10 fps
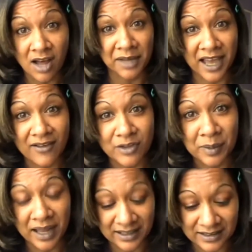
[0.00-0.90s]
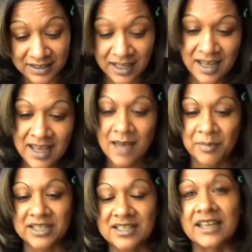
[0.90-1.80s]
are coming out of the planes,
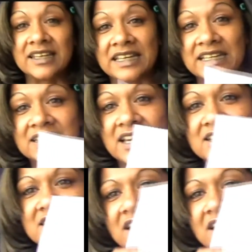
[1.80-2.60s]
because they need a